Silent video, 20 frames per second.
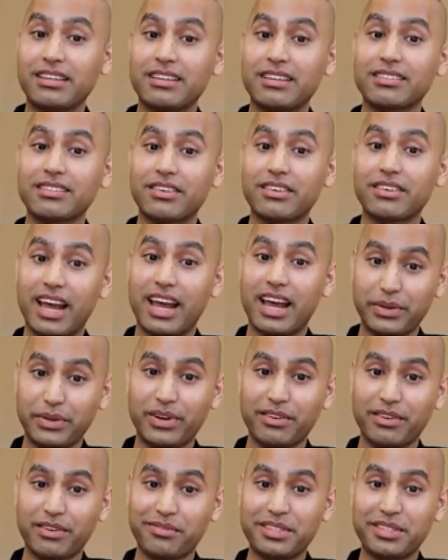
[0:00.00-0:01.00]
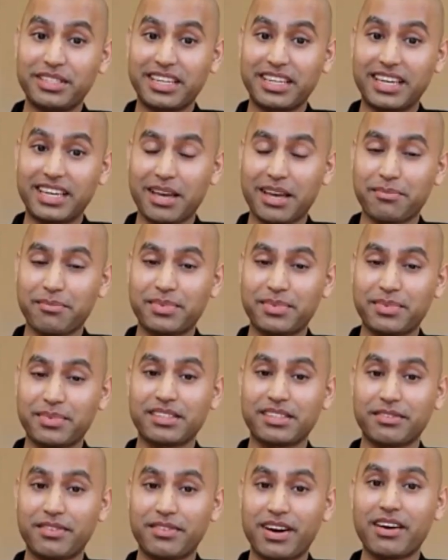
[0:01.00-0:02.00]
any refugee camps and
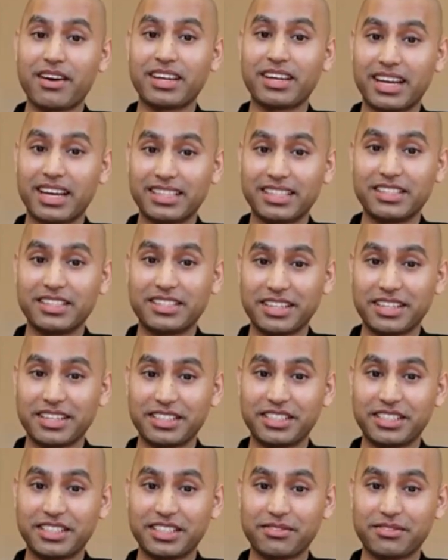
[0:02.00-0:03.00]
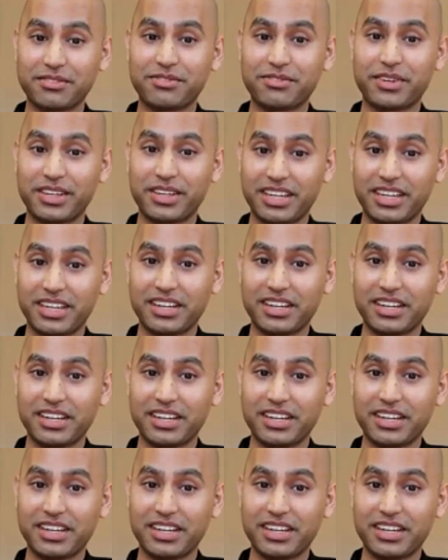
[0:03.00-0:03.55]
surviving any detention for years.